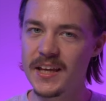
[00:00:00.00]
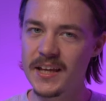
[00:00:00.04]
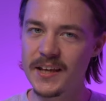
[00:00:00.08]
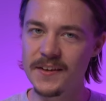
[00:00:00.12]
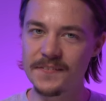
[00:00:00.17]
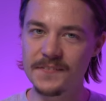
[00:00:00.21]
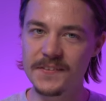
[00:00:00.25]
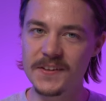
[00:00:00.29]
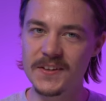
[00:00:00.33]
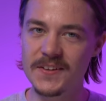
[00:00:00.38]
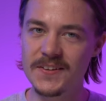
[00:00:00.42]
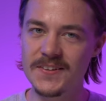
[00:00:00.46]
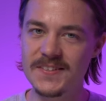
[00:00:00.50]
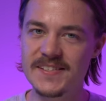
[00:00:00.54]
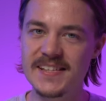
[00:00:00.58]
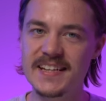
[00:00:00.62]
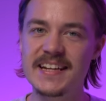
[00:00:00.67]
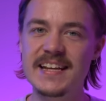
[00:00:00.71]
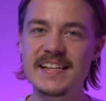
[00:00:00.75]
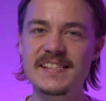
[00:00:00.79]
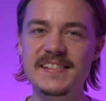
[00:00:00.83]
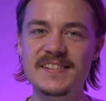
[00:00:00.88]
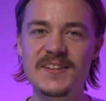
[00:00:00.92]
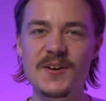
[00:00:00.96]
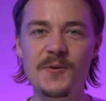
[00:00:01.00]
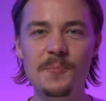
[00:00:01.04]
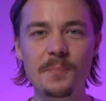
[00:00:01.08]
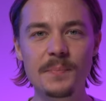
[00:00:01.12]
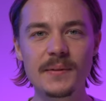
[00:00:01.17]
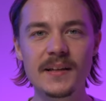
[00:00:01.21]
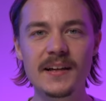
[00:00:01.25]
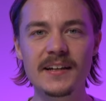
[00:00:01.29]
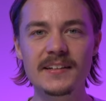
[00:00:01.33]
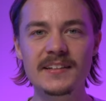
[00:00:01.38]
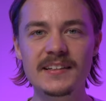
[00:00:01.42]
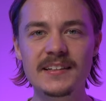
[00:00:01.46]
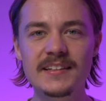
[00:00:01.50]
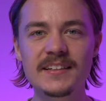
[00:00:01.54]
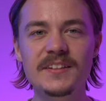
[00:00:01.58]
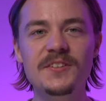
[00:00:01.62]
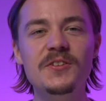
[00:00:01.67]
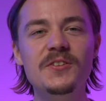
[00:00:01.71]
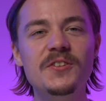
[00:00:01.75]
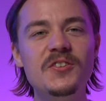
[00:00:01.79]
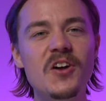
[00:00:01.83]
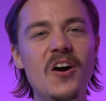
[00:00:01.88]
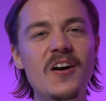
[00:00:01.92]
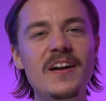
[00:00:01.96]
If you use an SEO plugin,
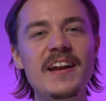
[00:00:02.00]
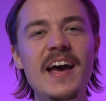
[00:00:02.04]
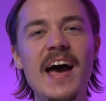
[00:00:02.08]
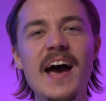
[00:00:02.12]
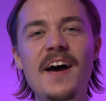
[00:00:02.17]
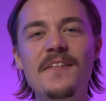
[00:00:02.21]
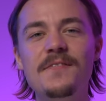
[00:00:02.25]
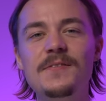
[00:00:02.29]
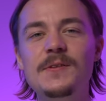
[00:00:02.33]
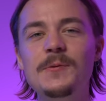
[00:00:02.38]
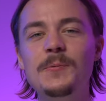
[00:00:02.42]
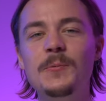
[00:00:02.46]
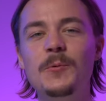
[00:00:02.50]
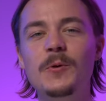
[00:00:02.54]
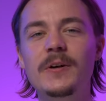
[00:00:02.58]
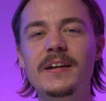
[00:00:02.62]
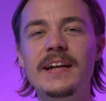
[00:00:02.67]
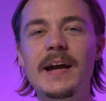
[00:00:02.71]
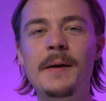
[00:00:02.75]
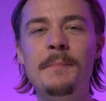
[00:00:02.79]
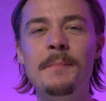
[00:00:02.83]
you don't have to worry